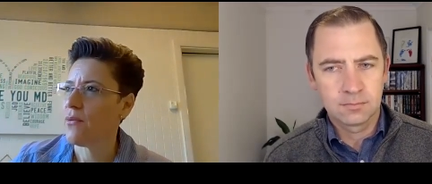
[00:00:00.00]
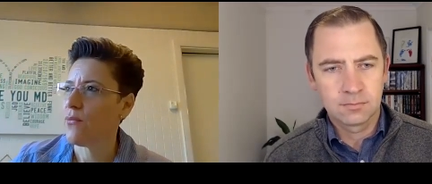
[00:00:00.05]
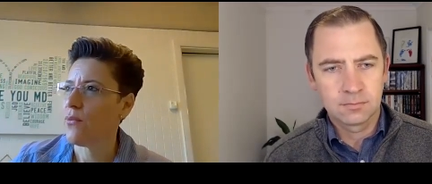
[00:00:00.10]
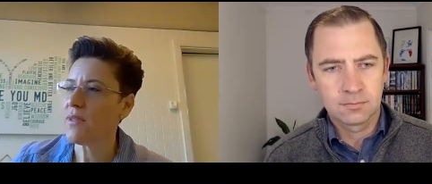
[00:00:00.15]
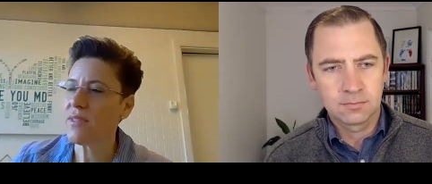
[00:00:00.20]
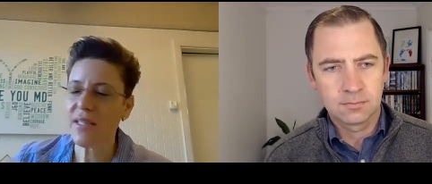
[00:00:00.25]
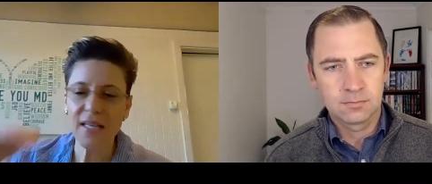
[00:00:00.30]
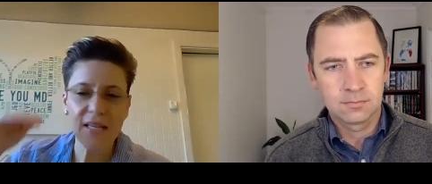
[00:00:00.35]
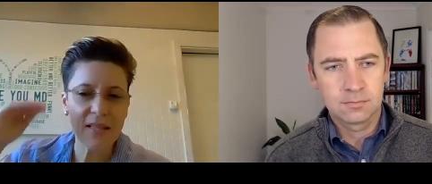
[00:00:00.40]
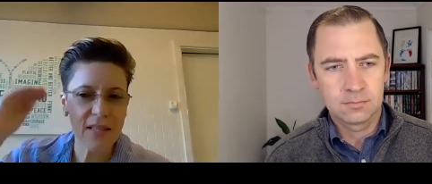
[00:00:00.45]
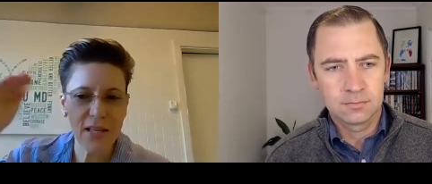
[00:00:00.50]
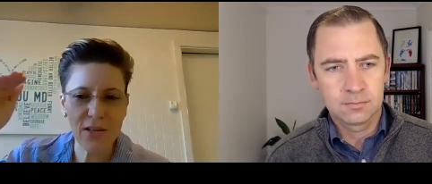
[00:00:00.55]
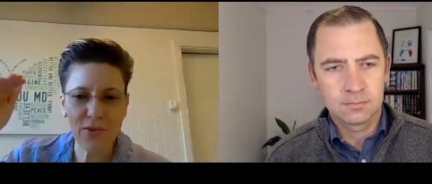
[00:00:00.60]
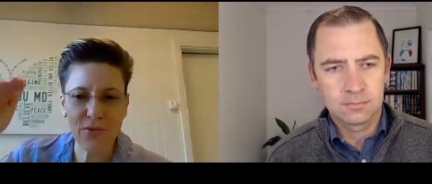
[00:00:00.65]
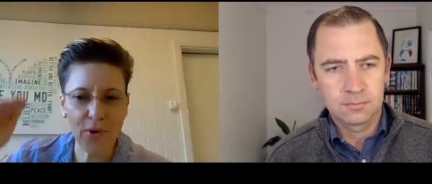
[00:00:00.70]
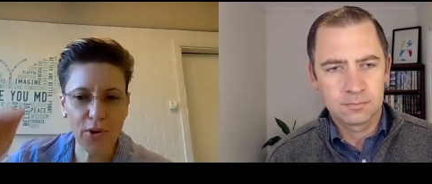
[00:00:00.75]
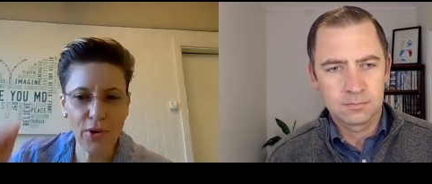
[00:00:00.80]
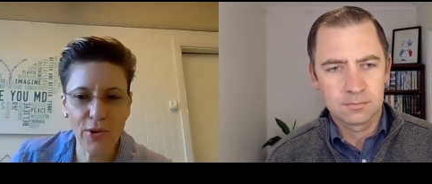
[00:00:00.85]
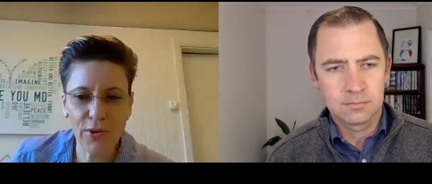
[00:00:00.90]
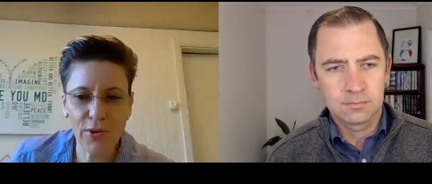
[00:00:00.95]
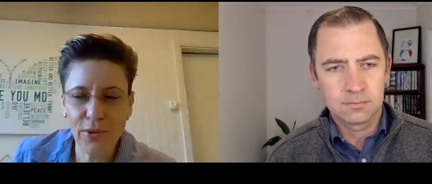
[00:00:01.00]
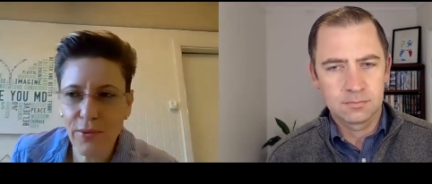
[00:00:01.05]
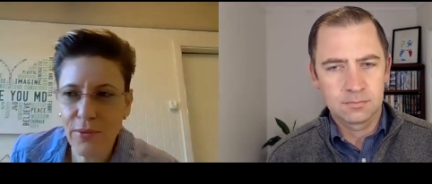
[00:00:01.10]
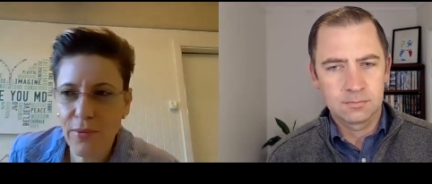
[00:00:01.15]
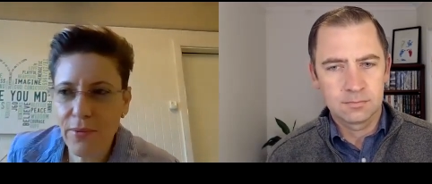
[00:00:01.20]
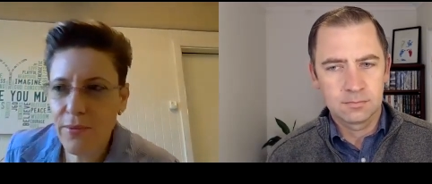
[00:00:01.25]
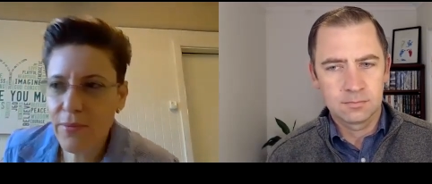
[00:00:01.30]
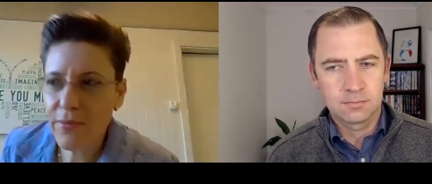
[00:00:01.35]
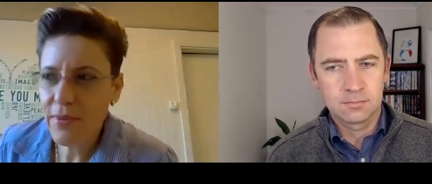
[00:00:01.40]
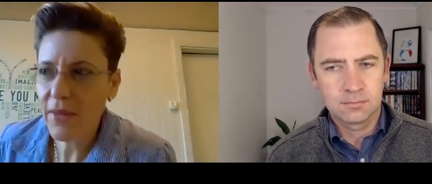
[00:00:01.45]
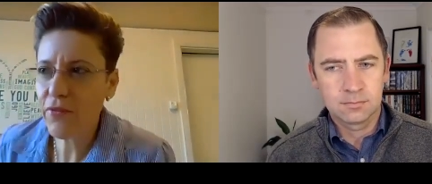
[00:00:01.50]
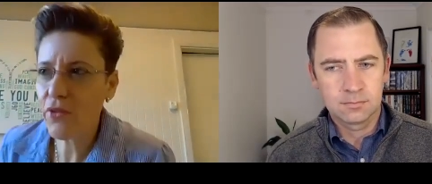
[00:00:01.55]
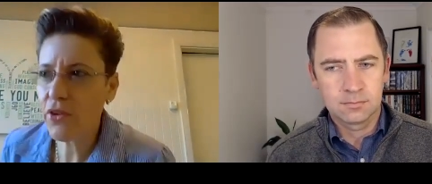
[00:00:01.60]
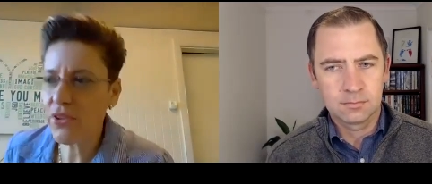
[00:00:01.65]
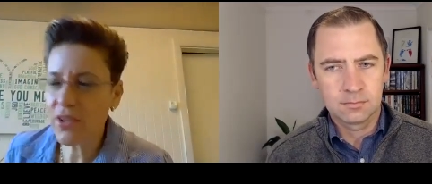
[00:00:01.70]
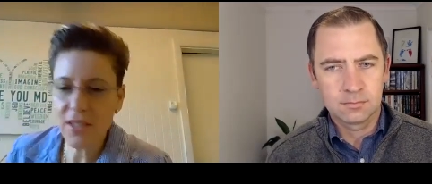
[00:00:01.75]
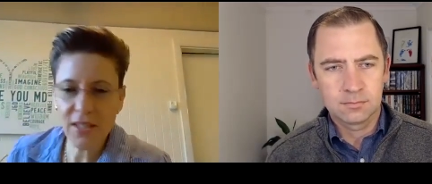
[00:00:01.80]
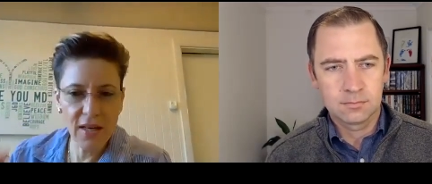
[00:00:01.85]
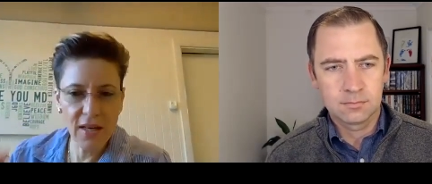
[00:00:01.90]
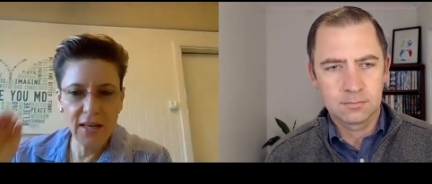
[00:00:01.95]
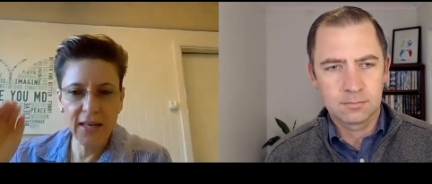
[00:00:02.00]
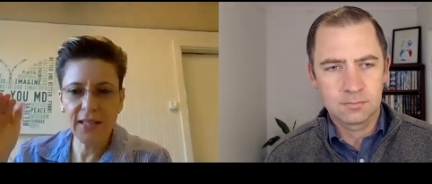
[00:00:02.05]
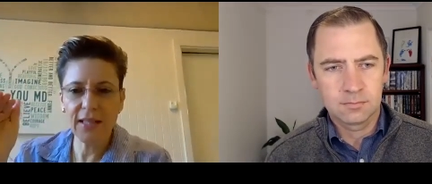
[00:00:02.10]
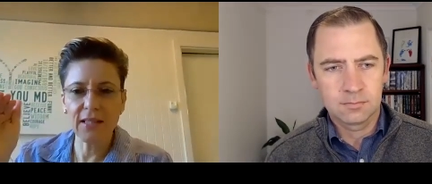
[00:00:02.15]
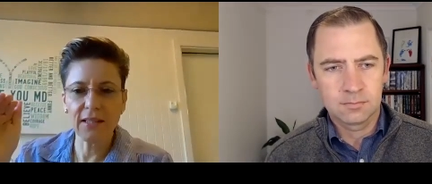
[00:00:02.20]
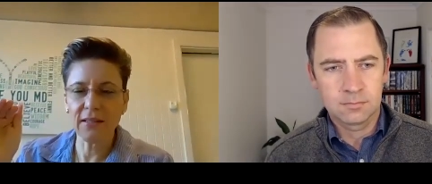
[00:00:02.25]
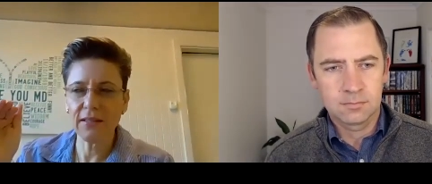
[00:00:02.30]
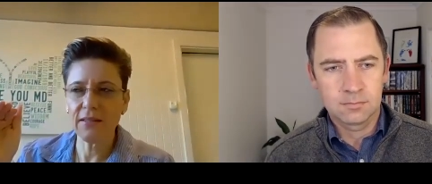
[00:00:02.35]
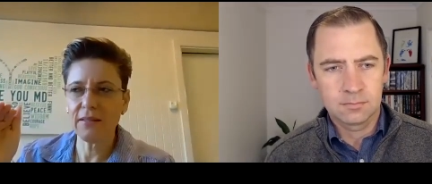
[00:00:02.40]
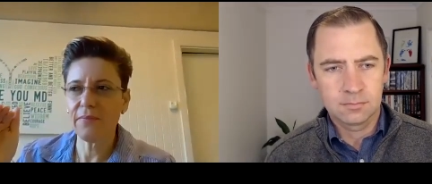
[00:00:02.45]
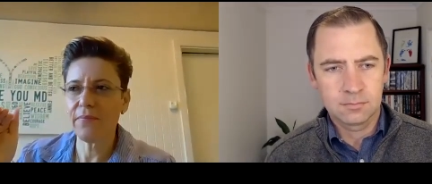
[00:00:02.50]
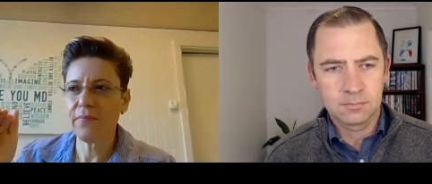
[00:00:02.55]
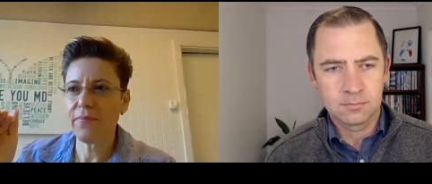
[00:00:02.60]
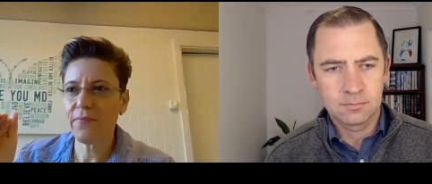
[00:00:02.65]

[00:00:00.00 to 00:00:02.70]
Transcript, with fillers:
Speaker 1: Once they're in that role, they've got the title,